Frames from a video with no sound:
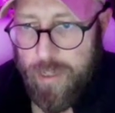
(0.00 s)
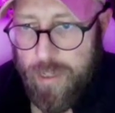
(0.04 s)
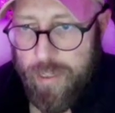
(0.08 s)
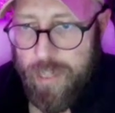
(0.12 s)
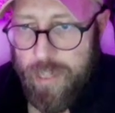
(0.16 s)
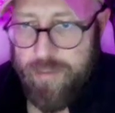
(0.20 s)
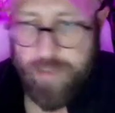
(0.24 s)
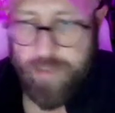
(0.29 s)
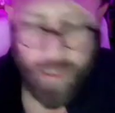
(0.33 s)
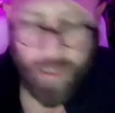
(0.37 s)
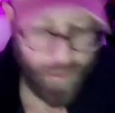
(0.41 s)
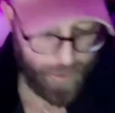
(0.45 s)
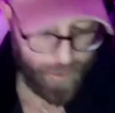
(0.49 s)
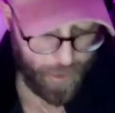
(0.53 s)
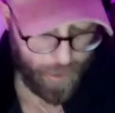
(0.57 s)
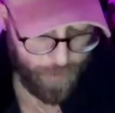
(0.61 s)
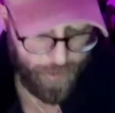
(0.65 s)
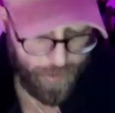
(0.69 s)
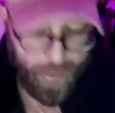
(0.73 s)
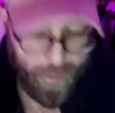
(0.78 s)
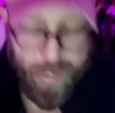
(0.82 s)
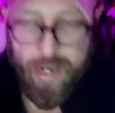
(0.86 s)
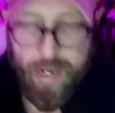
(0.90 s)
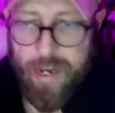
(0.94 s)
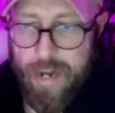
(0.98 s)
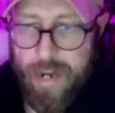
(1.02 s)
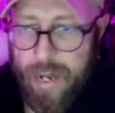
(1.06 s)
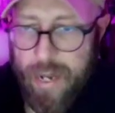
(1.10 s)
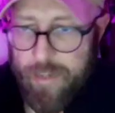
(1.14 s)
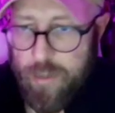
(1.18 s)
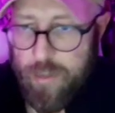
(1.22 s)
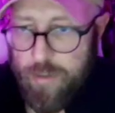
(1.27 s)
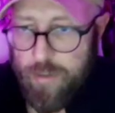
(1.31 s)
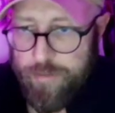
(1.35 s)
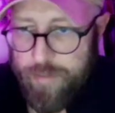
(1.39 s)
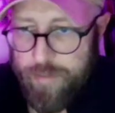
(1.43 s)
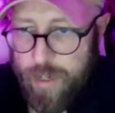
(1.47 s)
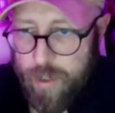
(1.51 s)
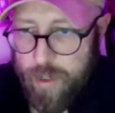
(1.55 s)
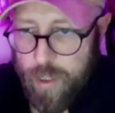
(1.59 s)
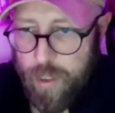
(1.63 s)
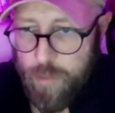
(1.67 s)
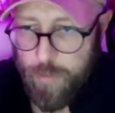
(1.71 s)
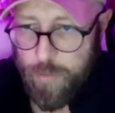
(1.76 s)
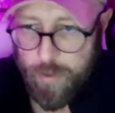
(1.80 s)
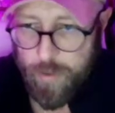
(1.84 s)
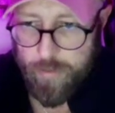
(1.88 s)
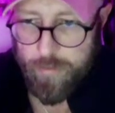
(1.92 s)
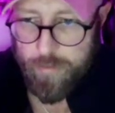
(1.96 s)
Let's declare another
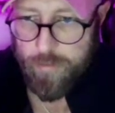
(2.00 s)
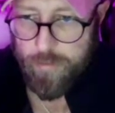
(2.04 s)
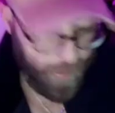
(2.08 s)
variable.